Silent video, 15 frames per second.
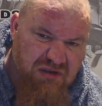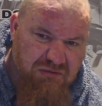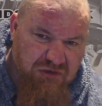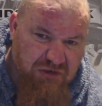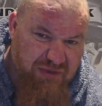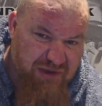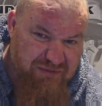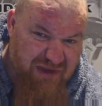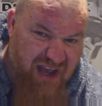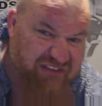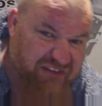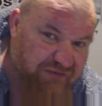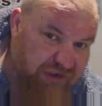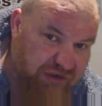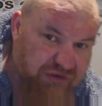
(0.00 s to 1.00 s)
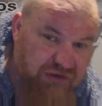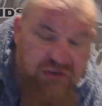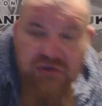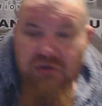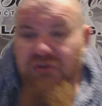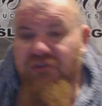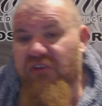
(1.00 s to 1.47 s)
That would have been massively
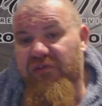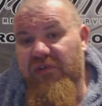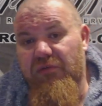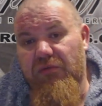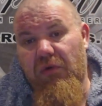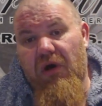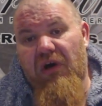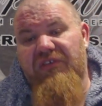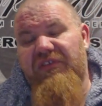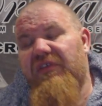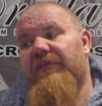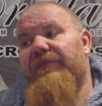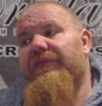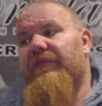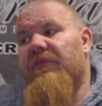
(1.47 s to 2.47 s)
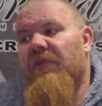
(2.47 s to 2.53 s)
underdosed if it was.